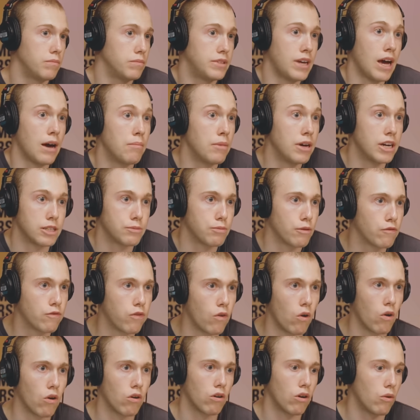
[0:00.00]
10 minutes
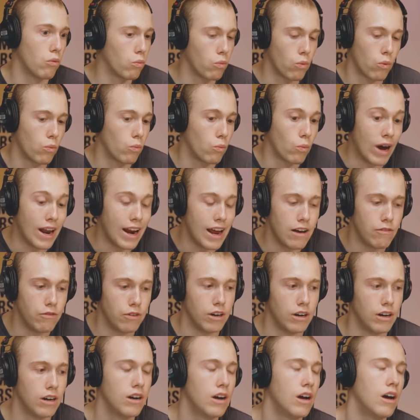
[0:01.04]
before or
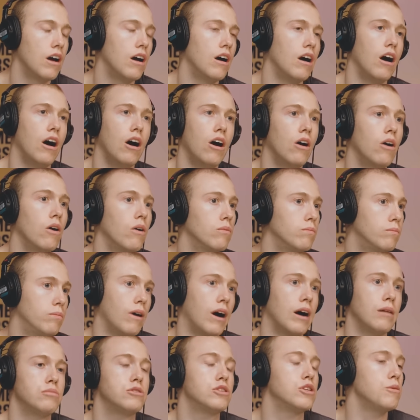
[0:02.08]
whenever, oh,
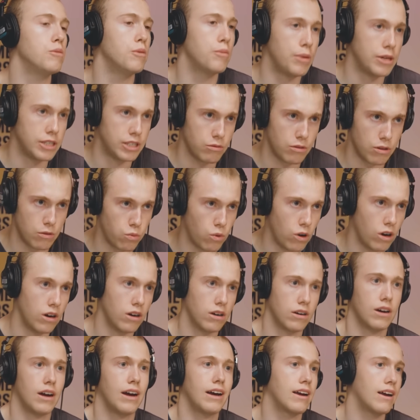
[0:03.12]
I'm super busy with
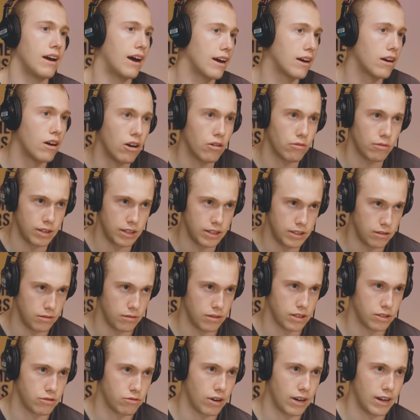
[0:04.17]
work. I can't really do
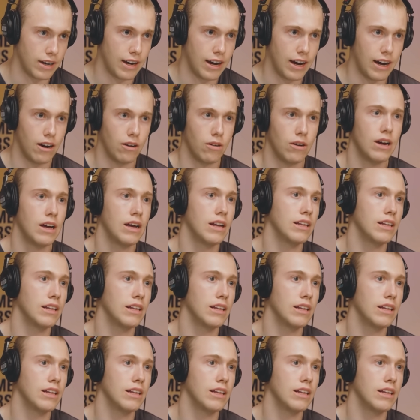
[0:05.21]
this right now.